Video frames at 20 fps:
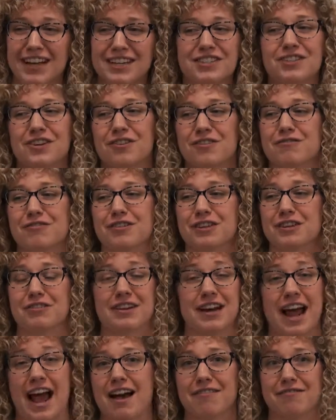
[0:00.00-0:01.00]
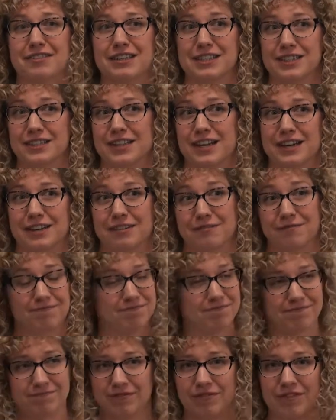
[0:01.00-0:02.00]
so you can have these like
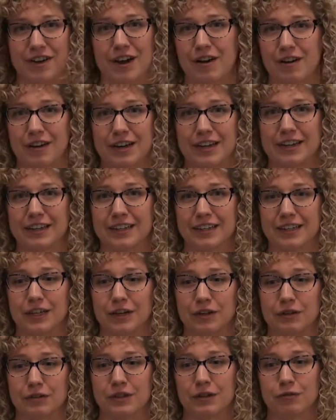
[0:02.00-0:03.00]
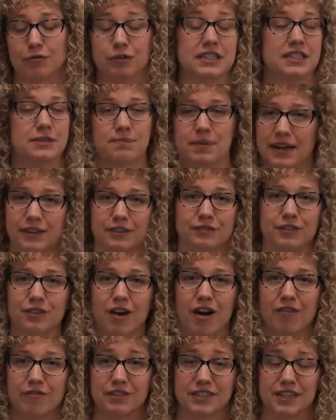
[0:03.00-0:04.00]
very, respectful
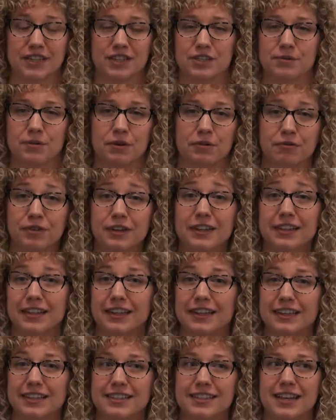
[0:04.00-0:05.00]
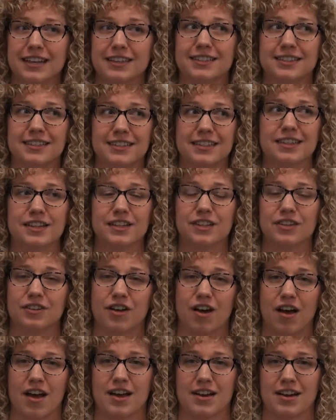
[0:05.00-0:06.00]
conversations about feelings, and still
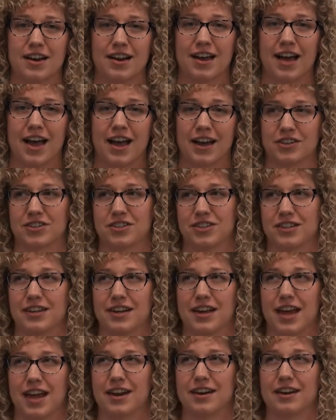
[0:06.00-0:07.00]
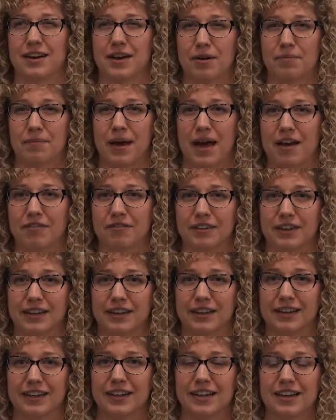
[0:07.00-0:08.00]
not actually end up
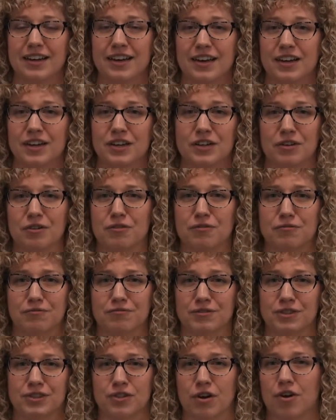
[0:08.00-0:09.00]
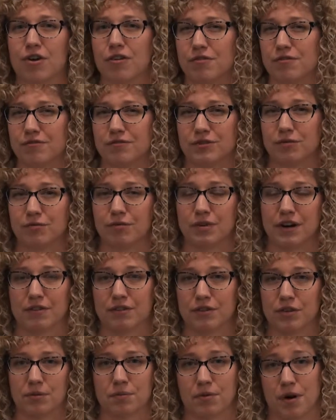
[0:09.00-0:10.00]
having, solved
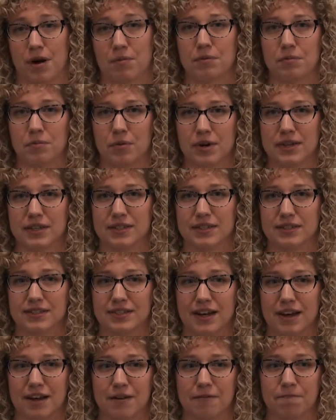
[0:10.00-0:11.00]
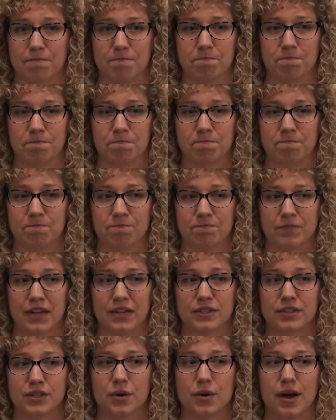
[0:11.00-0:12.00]
whatever the problem was,
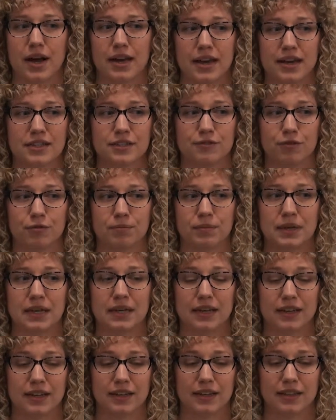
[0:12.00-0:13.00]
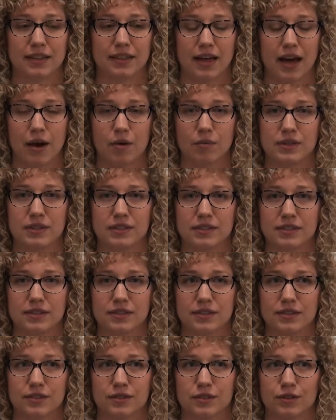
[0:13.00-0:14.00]
and so I guess for me, that
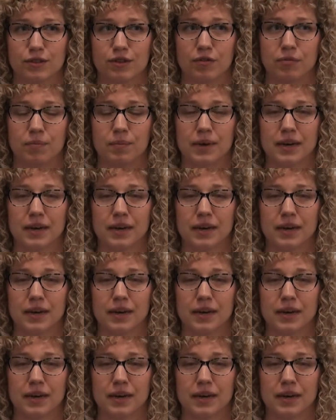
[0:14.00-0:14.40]
was sort of the